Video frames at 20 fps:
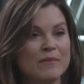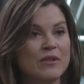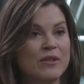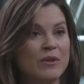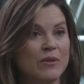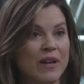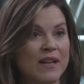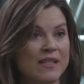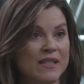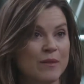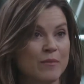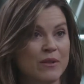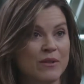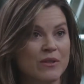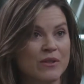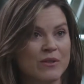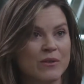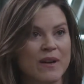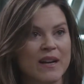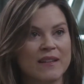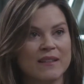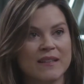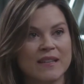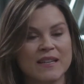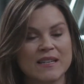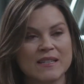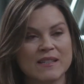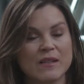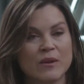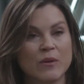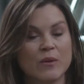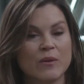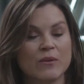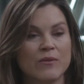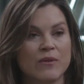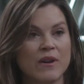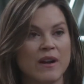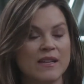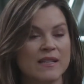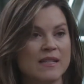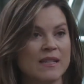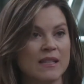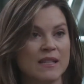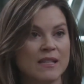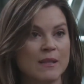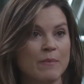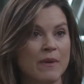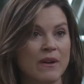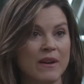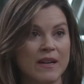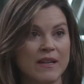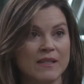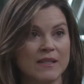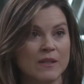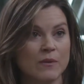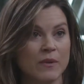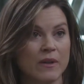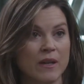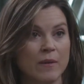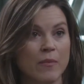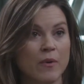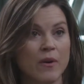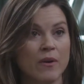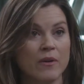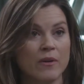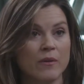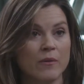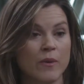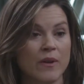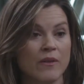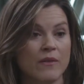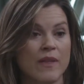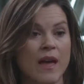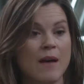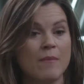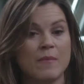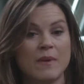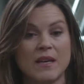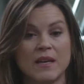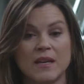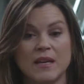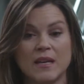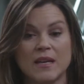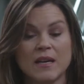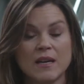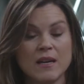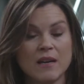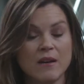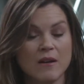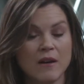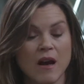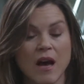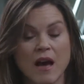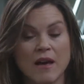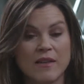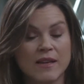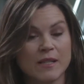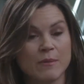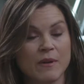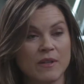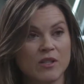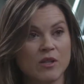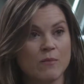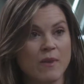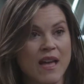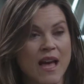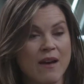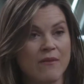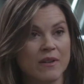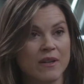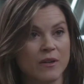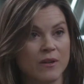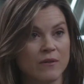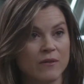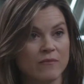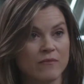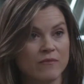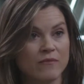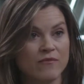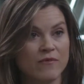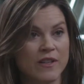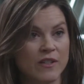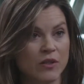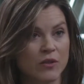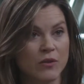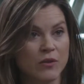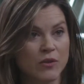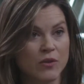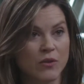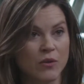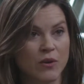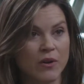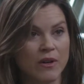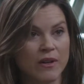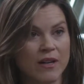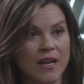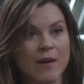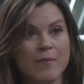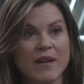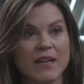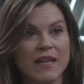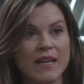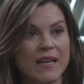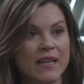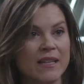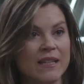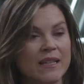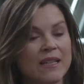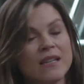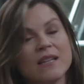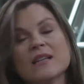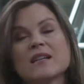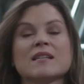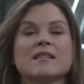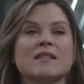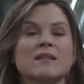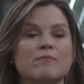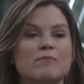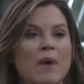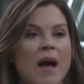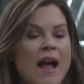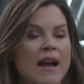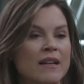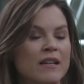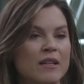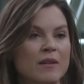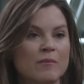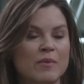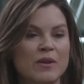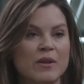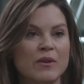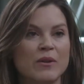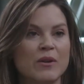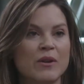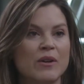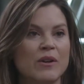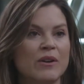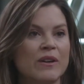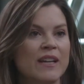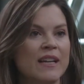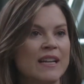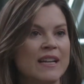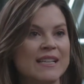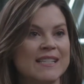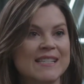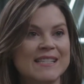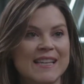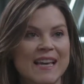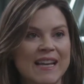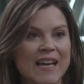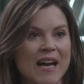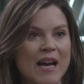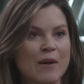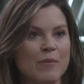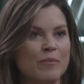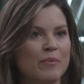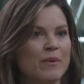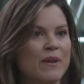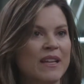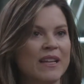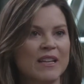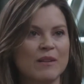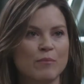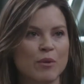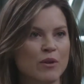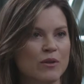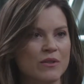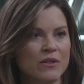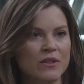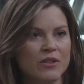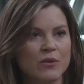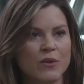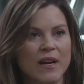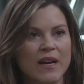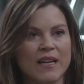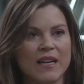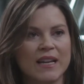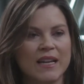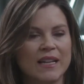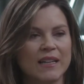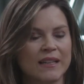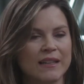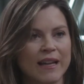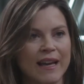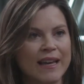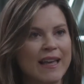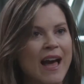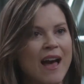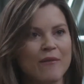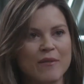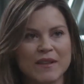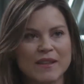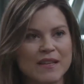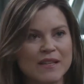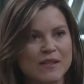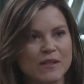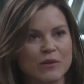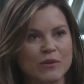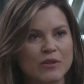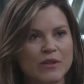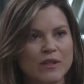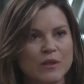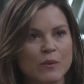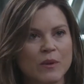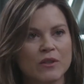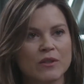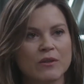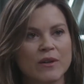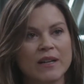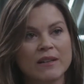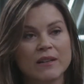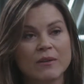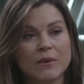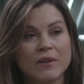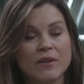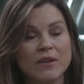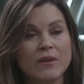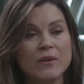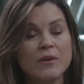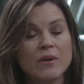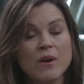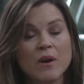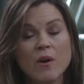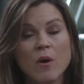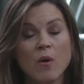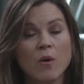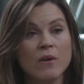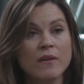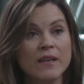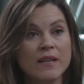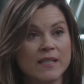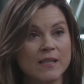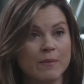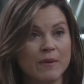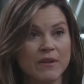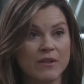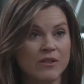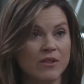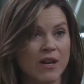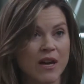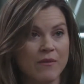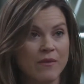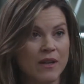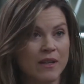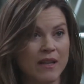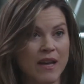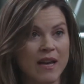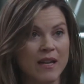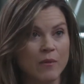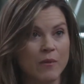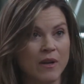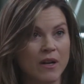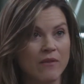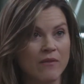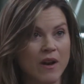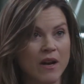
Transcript: to customers directly. And so for us, experience is really important, whether that be the experience you may have in a physical store, coming in, buying a computer, getting it set up, getting personal training, and like having the associates work directly with you, or the experience you have online in one of